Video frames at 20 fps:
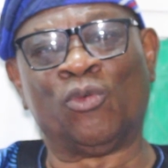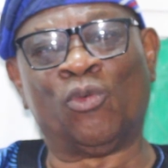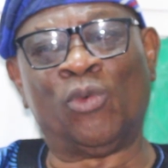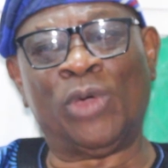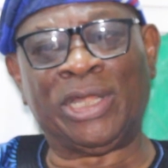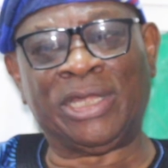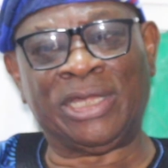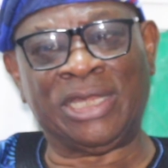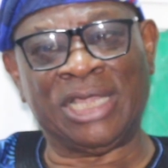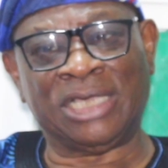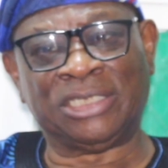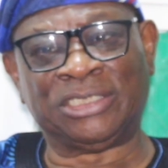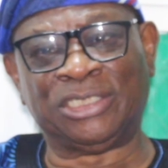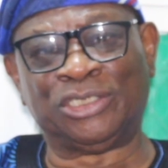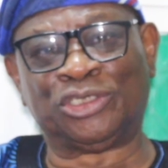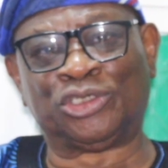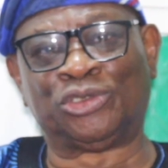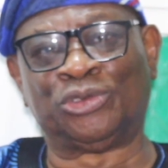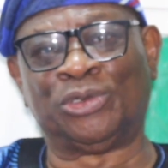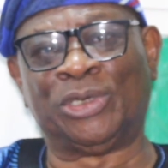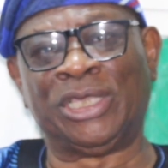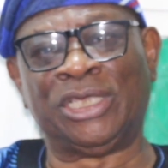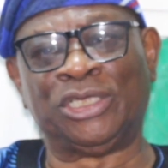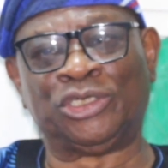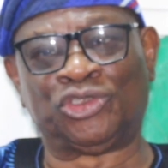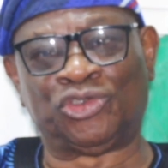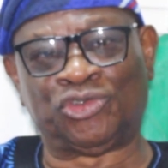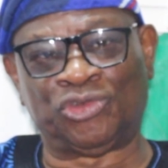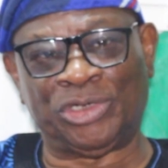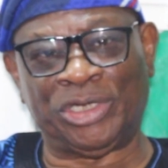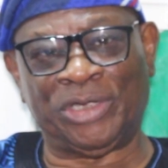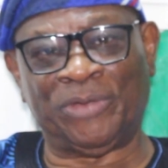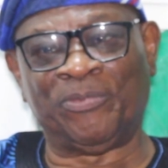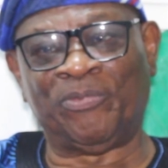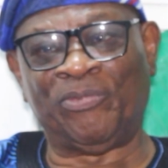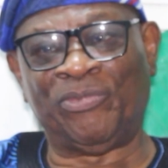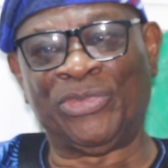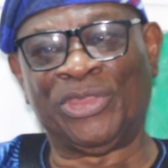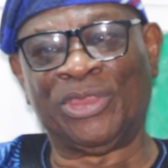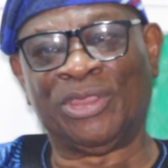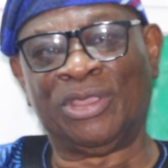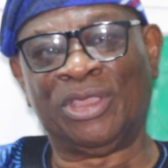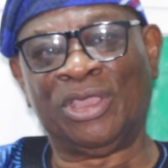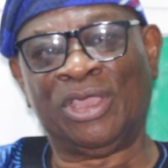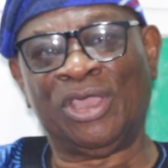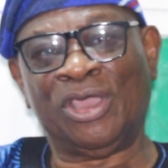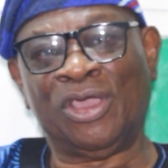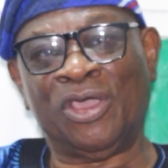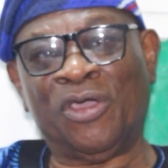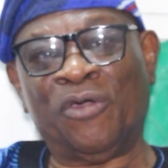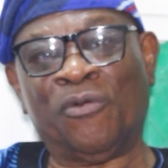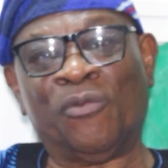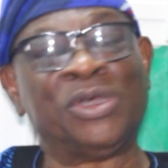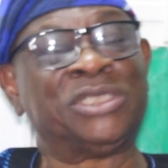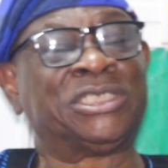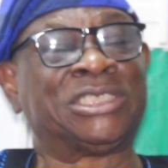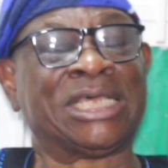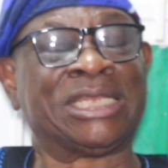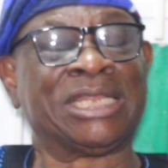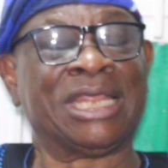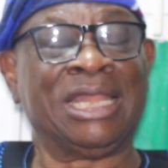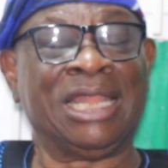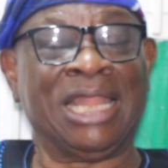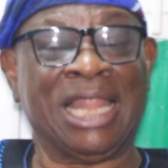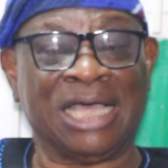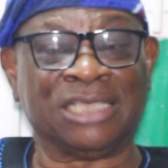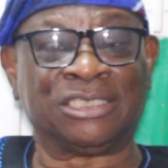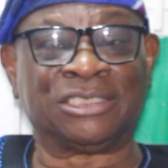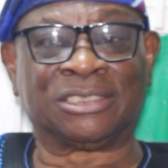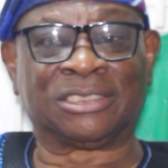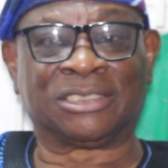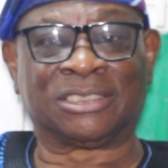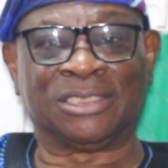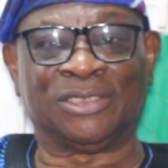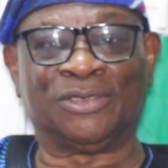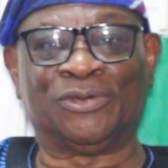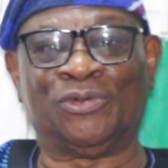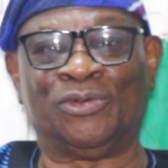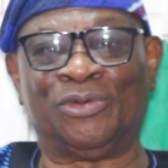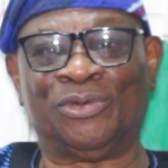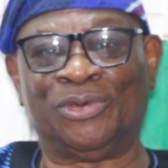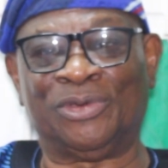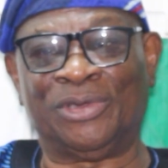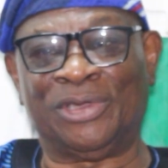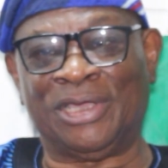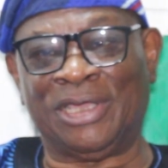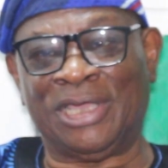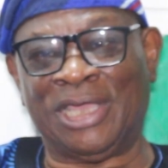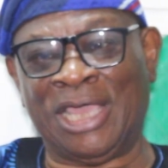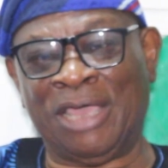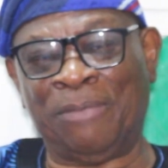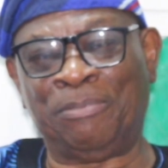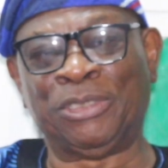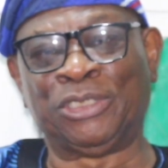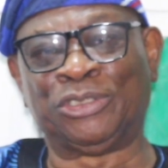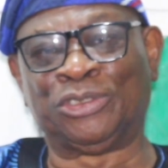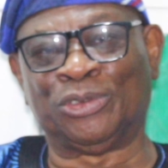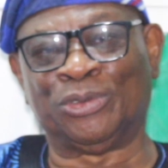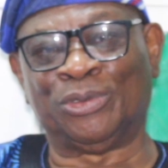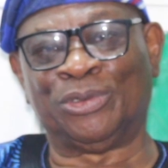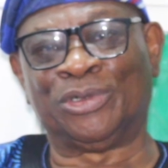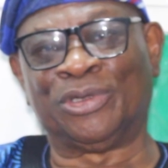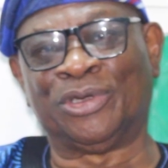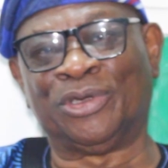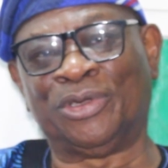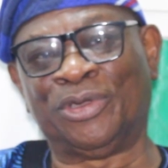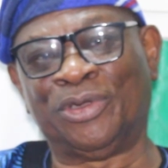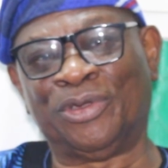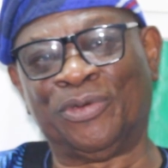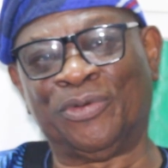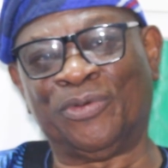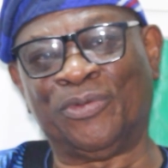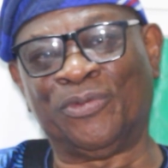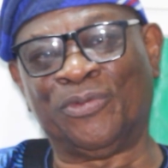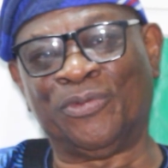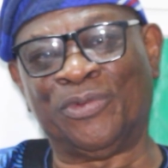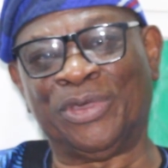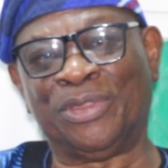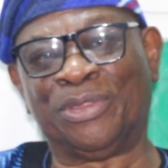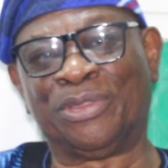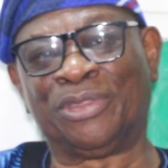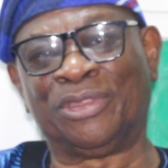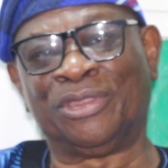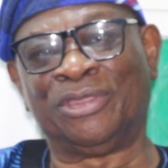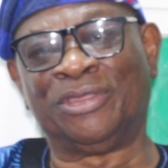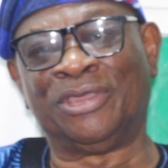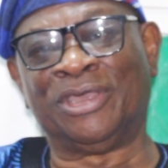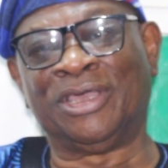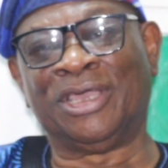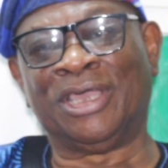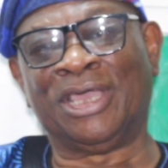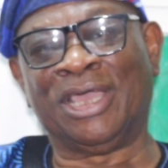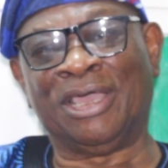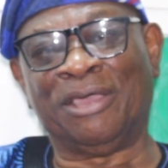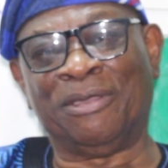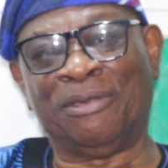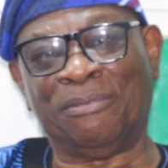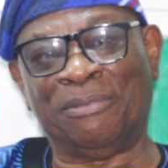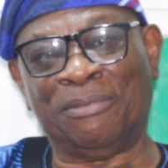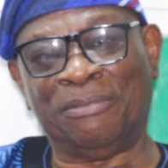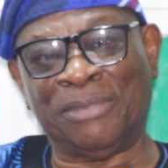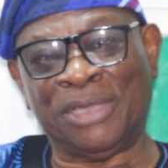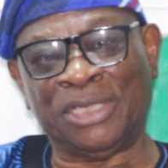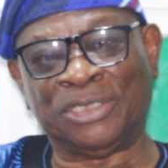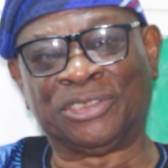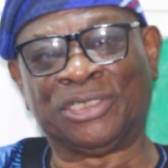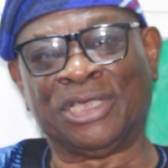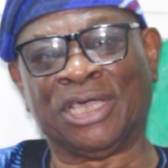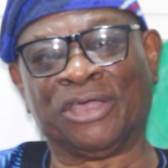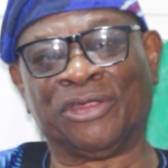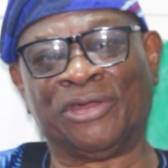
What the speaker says: Witnesses to History. We started last episode with Mr.